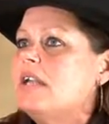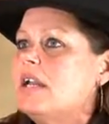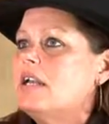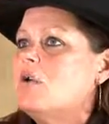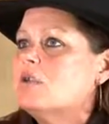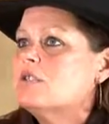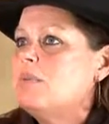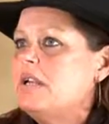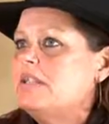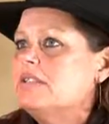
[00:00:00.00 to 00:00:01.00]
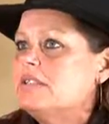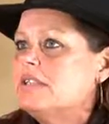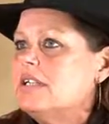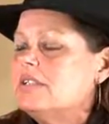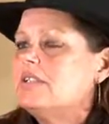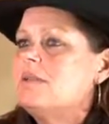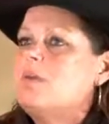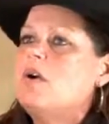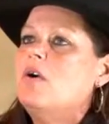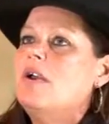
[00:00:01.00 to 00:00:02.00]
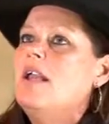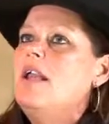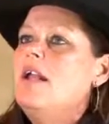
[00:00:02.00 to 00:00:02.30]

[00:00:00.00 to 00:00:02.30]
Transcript: cutting horse pens to get to the barn